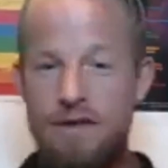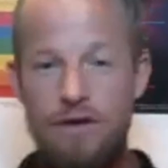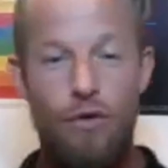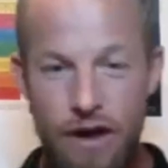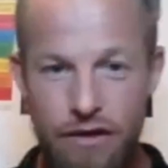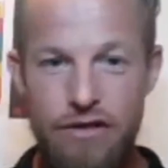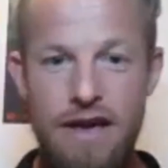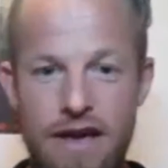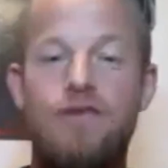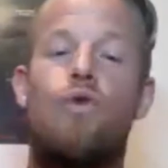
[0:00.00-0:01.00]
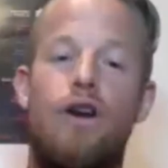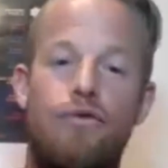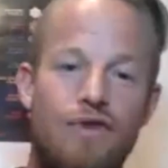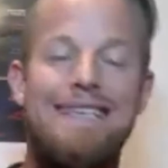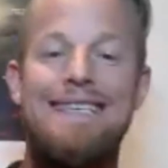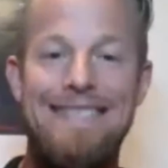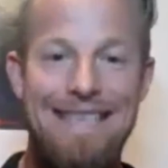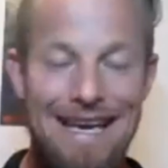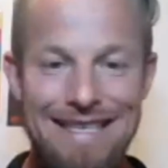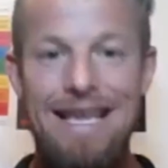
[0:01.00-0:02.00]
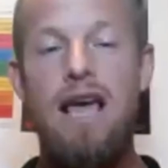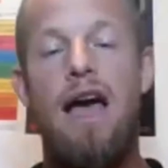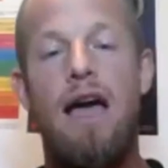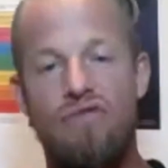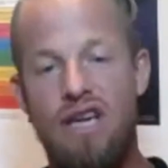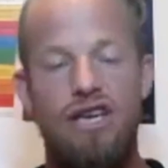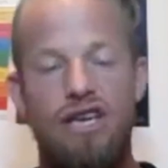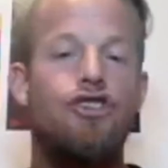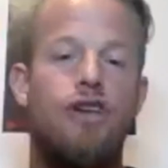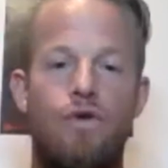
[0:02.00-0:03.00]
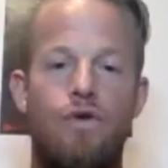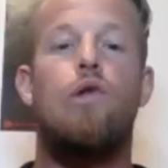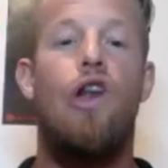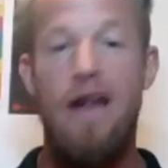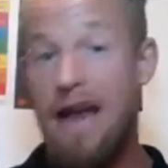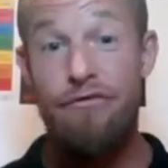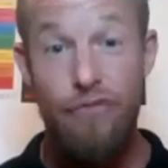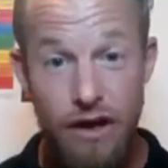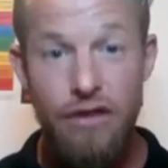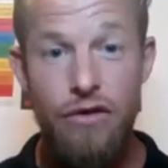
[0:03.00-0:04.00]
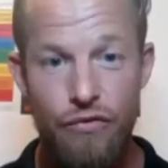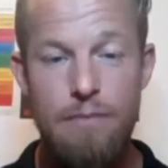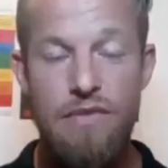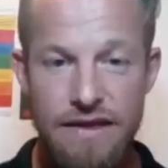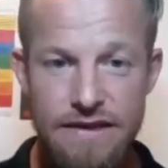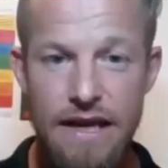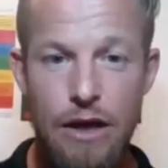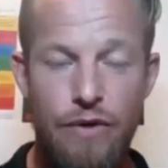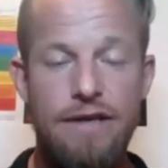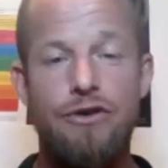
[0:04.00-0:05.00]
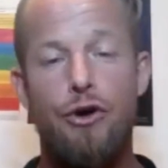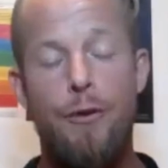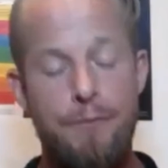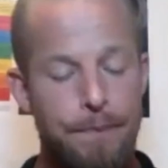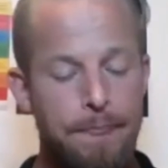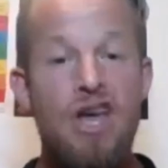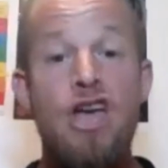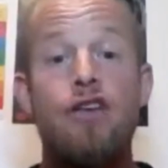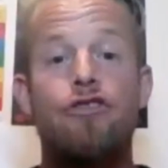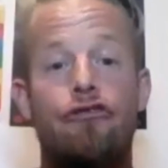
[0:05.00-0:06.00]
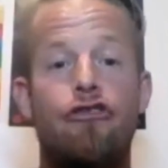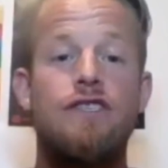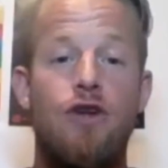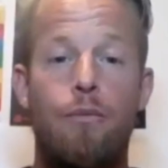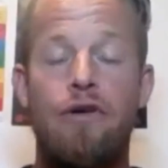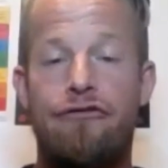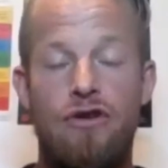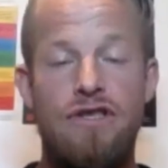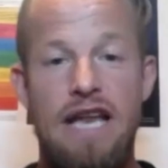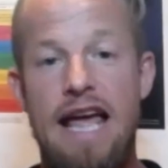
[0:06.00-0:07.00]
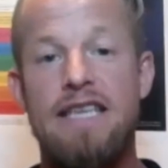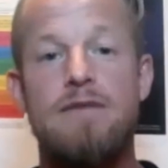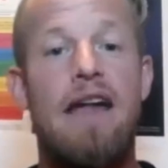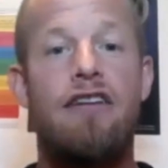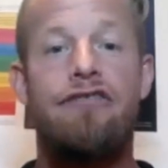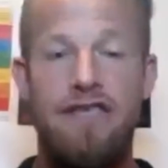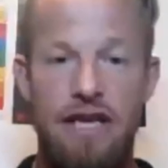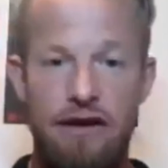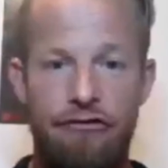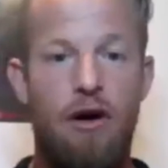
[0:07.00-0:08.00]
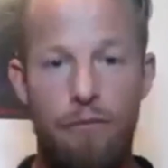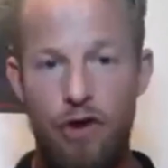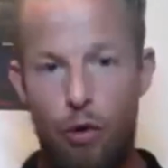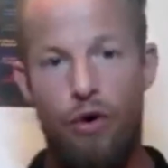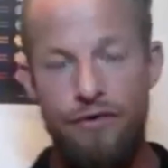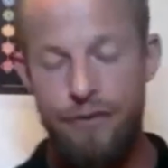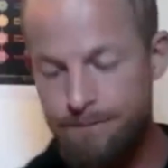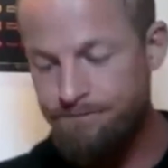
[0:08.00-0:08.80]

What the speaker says: and all the other things, you want to reassess and recondition and reapply every 3 months. The first topic for today is manifesting from the quantum.